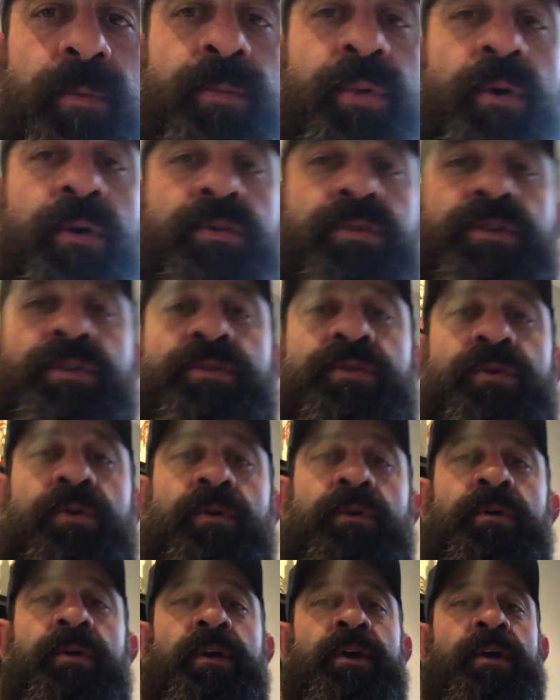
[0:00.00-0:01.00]
Impulse
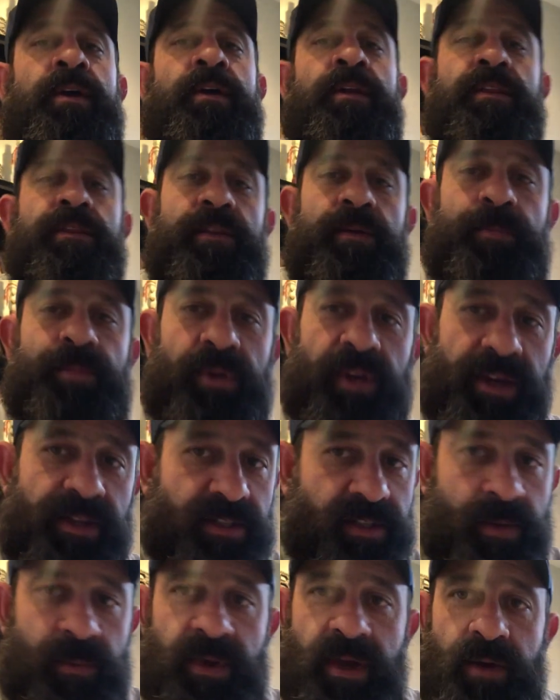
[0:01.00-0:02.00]
control, the place
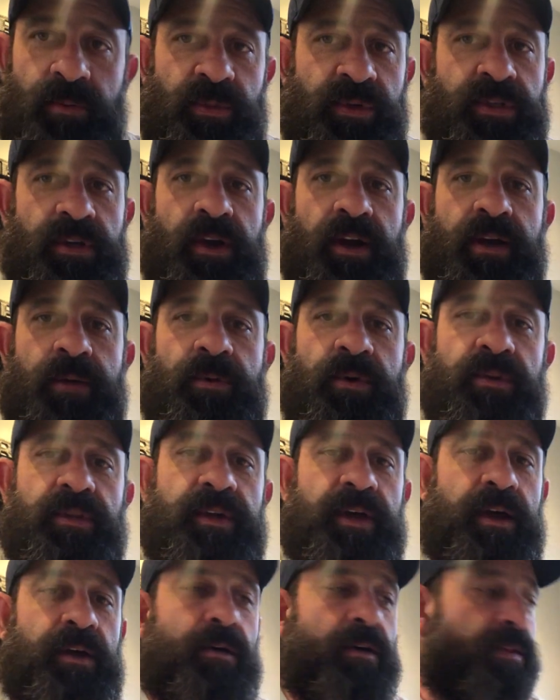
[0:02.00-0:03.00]
command, we talk about
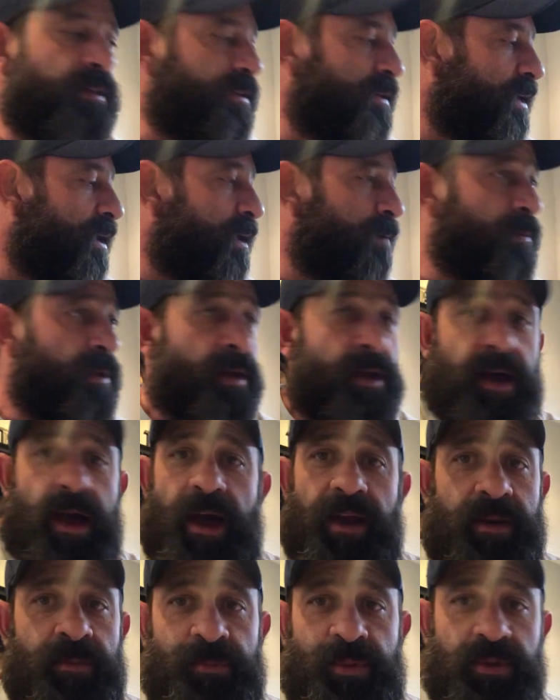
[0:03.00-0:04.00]
that all the time.
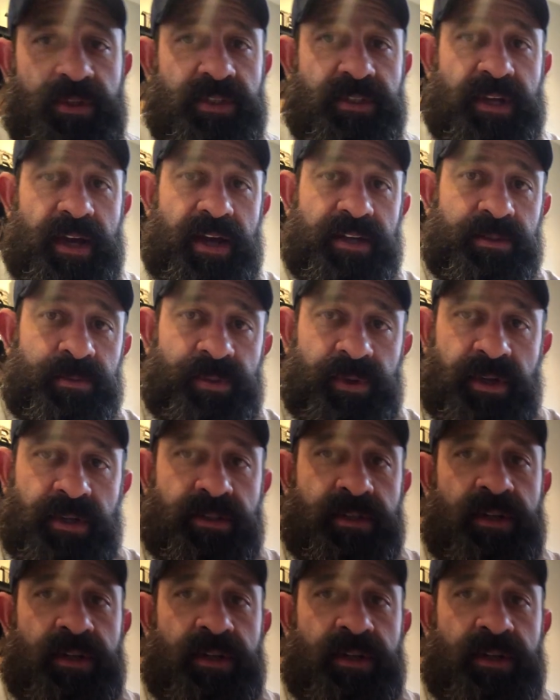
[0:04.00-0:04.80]
I didn't put these guys in place.